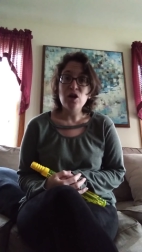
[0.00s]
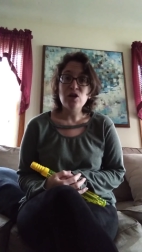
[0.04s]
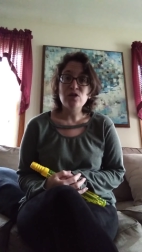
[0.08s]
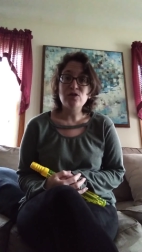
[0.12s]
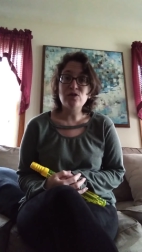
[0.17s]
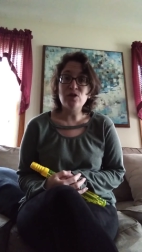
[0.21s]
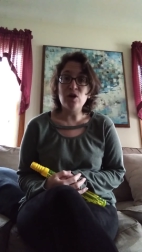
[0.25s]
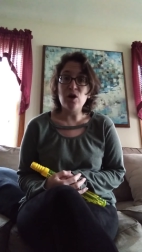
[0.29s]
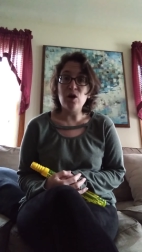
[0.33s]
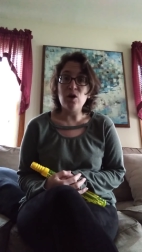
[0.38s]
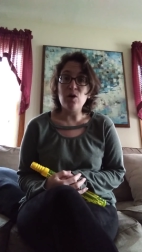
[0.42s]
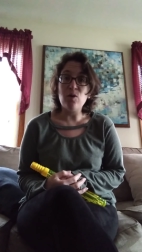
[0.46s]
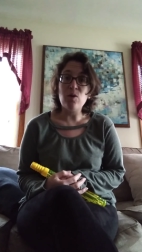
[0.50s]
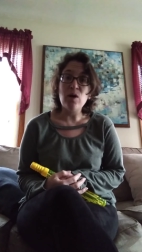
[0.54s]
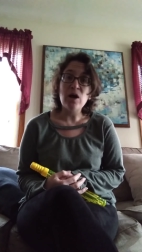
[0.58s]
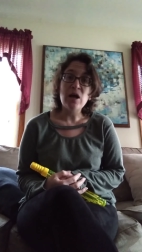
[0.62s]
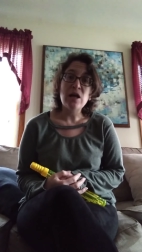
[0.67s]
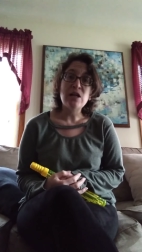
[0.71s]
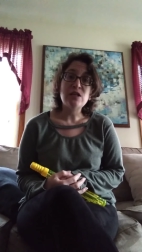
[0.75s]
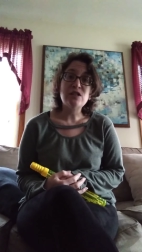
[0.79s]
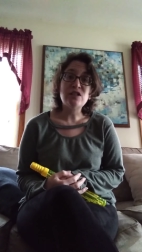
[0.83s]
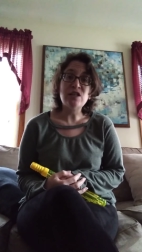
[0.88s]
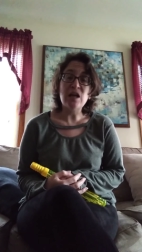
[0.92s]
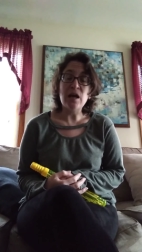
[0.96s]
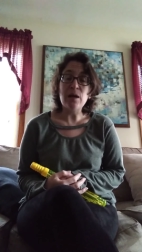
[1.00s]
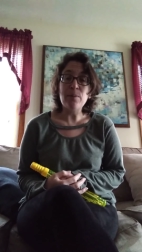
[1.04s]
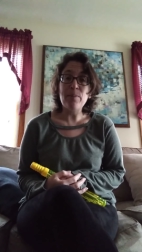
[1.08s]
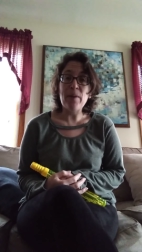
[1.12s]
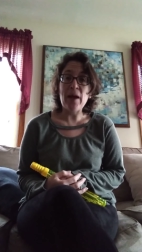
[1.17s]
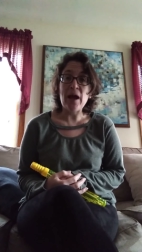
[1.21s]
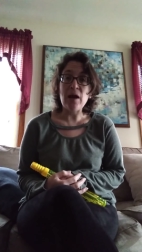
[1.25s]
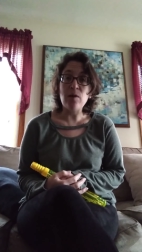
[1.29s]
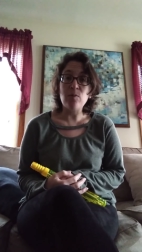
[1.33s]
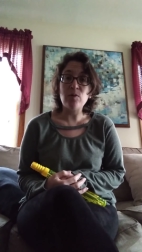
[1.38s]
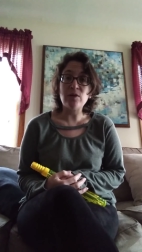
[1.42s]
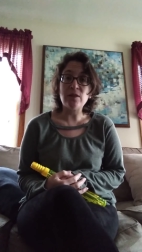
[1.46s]
So check
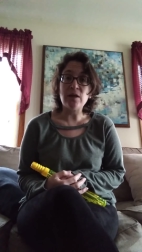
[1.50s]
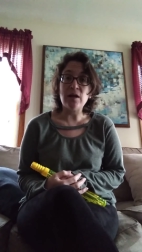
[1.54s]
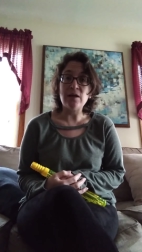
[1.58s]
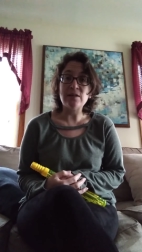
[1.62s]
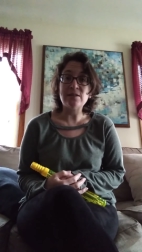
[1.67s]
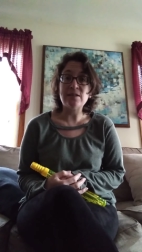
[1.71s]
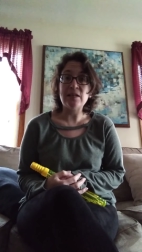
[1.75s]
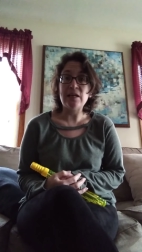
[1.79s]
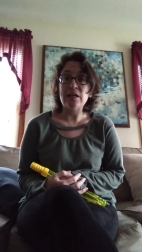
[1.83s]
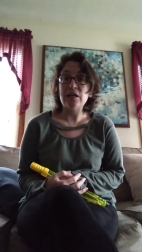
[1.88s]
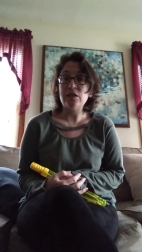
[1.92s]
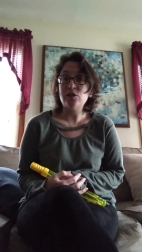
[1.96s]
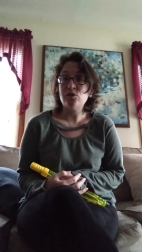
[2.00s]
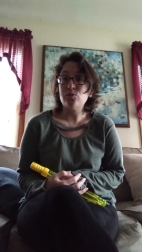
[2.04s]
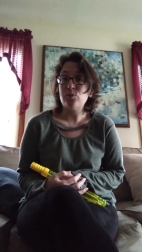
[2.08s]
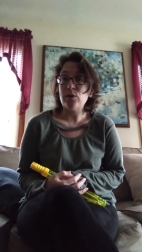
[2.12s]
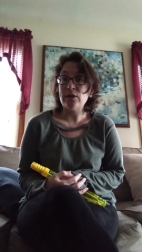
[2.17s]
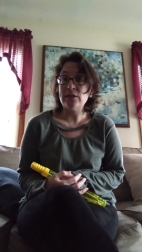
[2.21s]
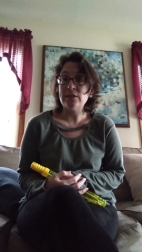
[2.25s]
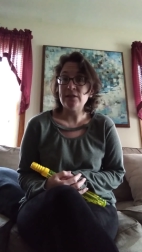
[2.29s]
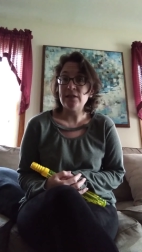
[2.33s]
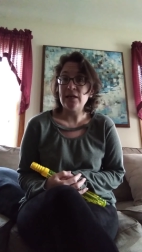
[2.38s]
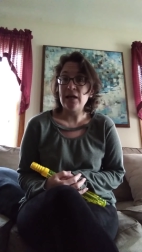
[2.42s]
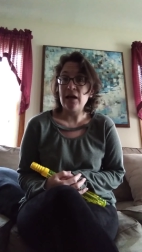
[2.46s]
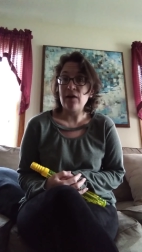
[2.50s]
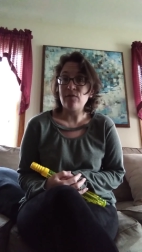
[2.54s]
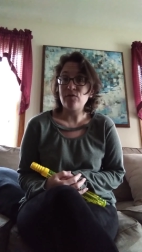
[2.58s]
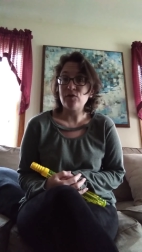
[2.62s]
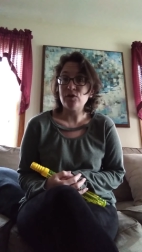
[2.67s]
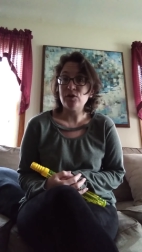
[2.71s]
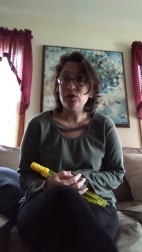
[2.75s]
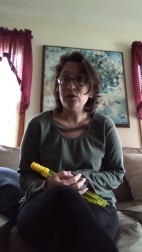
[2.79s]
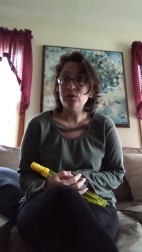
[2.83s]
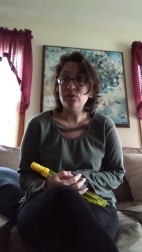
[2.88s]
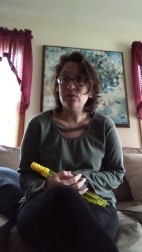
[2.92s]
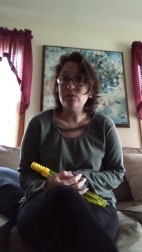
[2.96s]
back with us each Wednesday
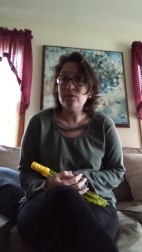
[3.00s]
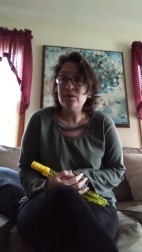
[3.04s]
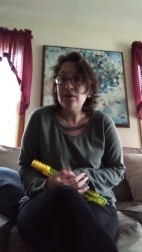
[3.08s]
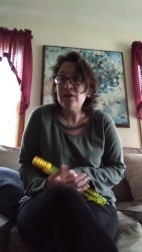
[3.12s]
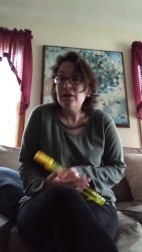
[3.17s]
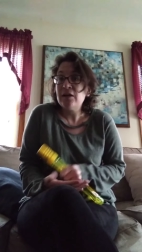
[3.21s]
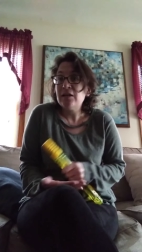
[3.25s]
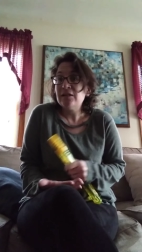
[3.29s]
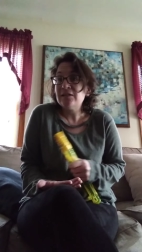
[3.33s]
afternoon